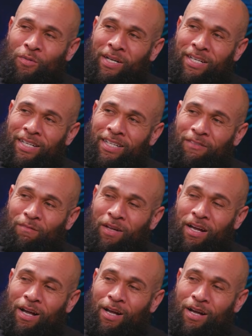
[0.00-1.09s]
When
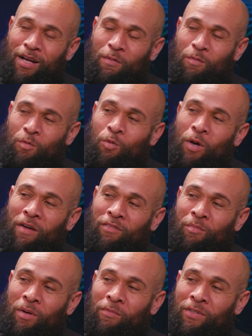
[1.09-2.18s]
you have
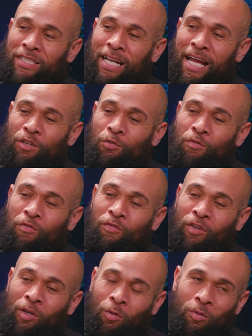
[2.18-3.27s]
the memories. It's like you
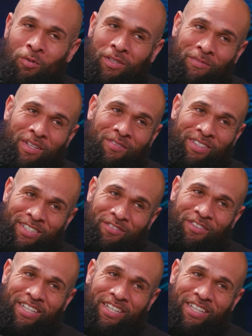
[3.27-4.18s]
feel the memories.